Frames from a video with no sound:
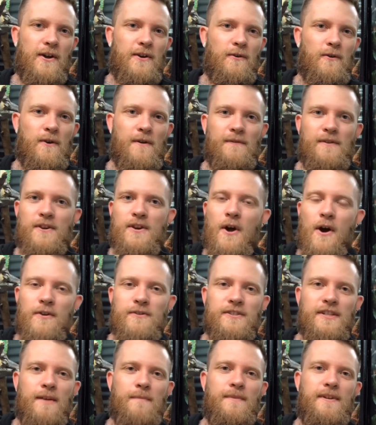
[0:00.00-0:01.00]
or if you know
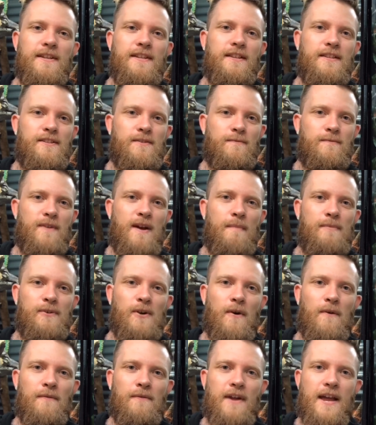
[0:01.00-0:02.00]
somebody that's a reptile
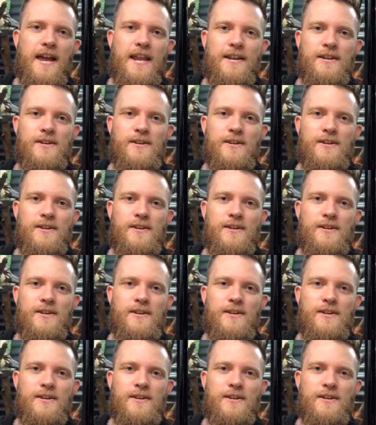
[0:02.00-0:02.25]
fan and